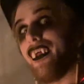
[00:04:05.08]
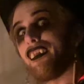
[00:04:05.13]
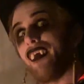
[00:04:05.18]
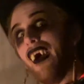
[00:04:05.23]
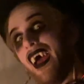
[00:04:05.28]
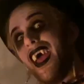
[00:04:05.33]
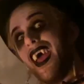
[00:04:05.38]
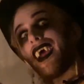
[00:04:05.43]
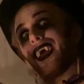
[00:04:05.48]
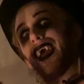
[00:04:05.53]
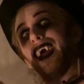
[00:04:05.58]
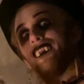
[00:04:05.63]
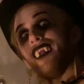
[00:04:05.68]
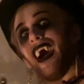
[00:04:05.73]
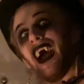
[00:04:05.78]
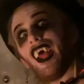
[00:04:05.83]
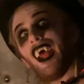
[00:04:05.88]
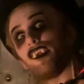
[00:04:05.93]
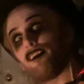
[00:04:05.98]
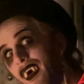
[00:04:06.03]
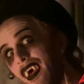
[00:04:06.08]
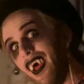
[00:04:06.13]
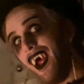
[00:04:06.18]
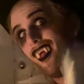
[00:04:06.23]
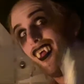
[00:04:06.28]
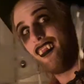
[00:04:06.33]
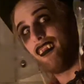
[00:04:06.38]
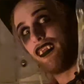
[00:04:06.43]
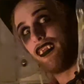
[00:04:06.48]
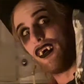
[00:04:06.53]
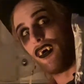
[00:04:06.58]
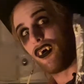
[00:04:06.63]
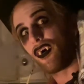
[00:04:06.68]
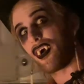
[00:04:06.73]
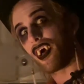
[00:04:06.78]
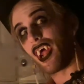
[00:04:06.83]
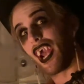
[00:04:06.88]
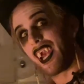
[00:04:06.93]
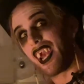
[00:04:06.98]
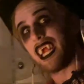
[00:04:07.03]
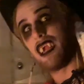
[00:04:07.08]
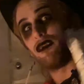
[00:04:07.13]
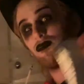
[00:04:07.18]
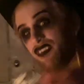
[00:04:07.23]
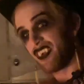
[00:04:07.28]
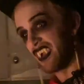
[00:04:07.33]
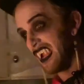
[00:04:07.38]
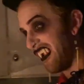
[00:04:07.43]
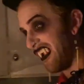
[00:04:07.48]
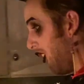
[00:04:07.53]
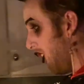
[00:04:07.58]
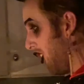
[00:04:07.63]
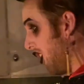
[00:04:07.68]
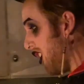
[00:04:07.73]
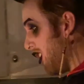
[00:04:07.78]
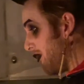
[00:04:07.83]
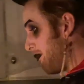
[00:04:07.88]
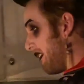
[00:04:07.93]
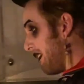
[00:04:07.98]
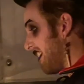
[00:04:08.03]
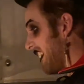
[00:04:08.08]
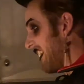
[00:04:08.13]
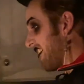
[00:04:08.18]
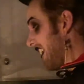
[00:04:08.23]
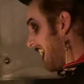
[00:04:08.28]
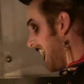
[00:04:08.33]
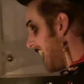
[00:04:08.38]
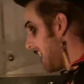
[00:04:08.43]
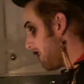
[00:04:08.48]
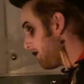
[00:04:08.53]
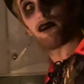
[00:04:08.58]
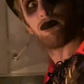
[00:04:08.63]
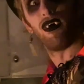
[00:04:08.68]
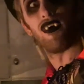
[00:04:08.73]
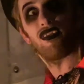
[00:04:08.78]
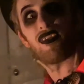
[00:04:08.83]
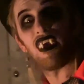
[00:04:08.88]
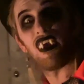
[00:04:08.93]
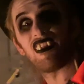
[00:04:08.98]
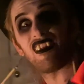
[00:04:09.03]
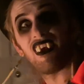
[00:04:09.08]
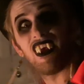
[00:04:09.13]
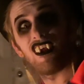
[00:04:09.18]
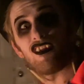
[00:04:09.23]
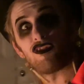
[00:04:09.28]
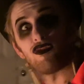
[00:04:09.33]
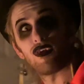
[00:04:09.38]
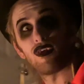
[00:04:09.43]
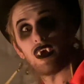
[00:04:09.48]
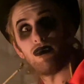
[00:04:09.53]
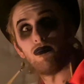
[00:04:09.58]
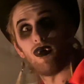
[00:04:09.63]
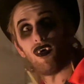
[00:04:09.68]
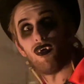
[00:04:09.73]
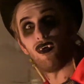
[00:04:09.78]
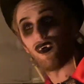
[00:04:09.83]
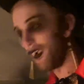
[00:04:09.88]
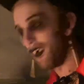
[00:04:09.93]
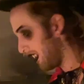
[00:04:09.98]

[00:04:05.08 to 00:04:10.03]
take a knife and your cream cheese, open it up, put it into the bowl.